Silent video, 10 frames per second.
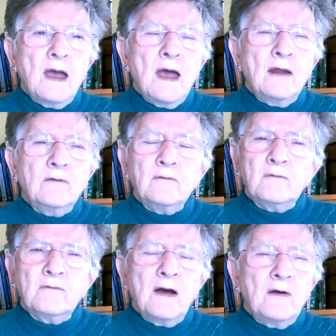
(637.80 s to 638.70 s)
and
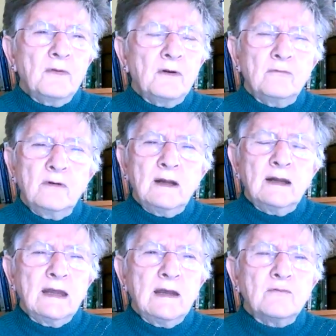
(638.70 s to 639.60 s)
found that
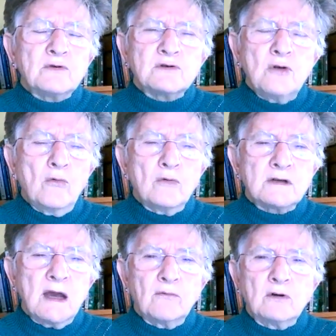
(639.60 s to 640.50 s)
really it was not
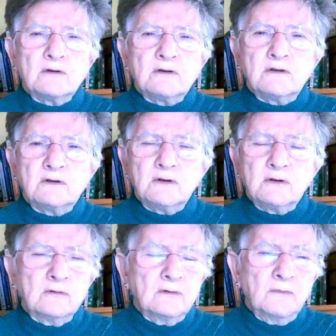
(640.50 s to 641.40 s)
what I wanted to
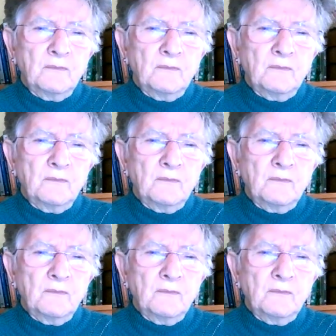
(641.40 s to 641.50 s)
do.